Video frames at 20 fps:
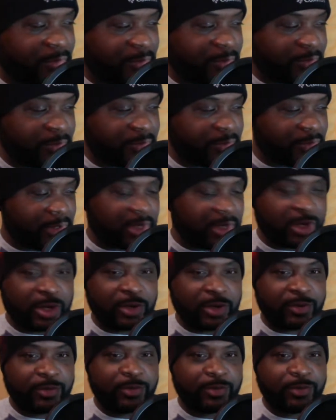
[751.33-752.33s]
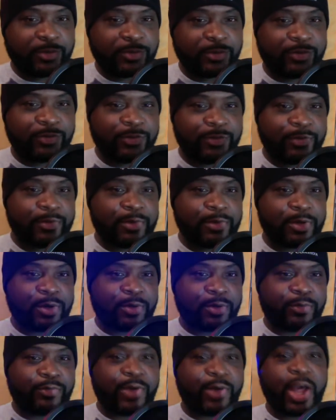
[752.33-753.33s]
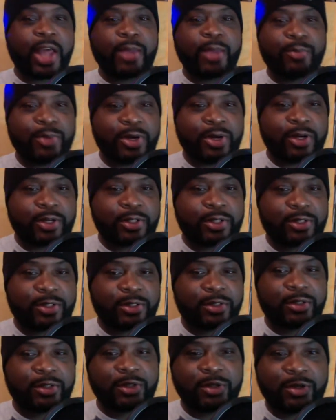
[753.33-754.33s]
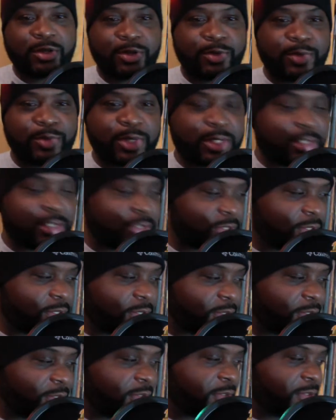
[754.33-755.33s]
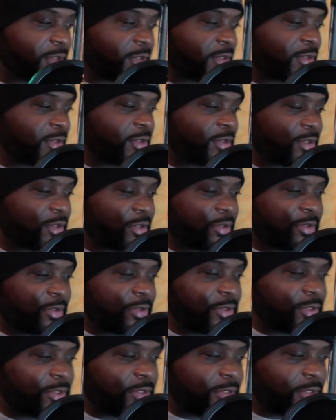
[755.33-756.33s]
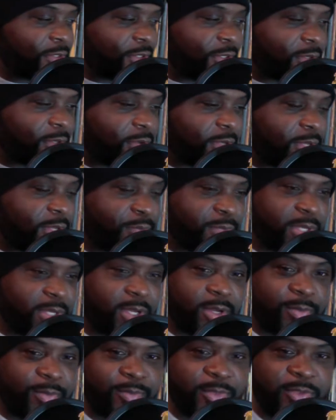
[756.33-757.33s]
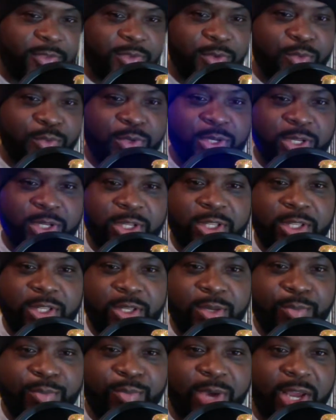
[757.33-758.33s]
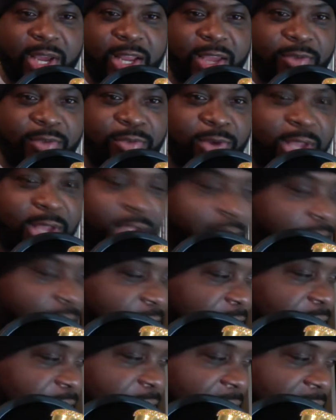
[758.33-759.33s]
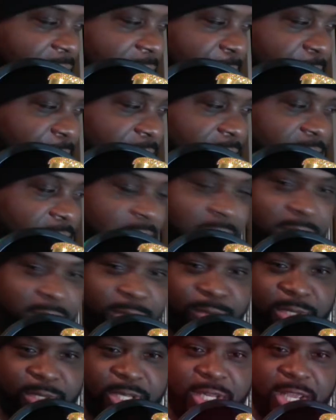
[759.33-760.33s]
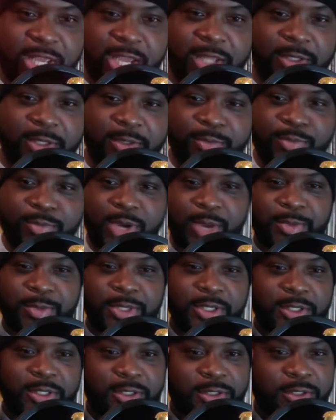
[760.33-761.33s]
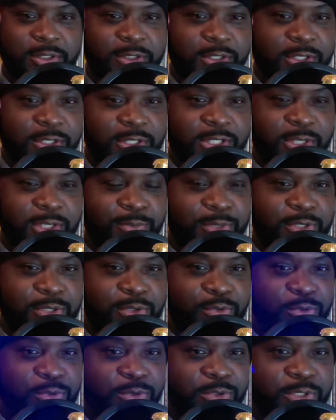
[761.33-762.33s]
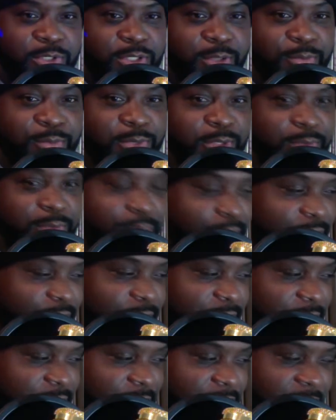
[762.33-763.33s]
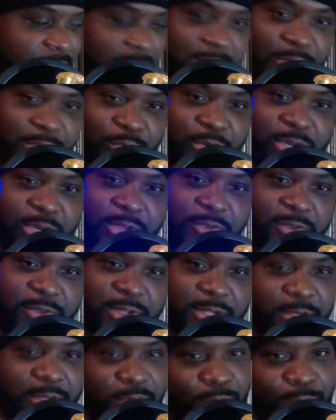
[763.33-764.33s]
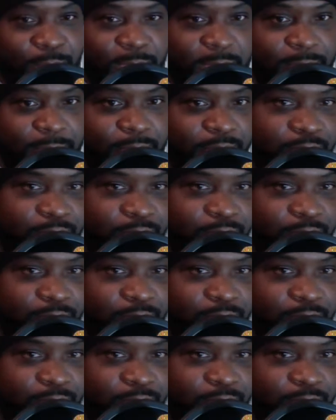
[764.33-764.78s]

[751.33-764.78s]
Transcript: for $5. You know what I mean? So hit me up if you want to buy that for like $5 or something like that. Probably ship it to you or something just to get rid of it. You know what I mean?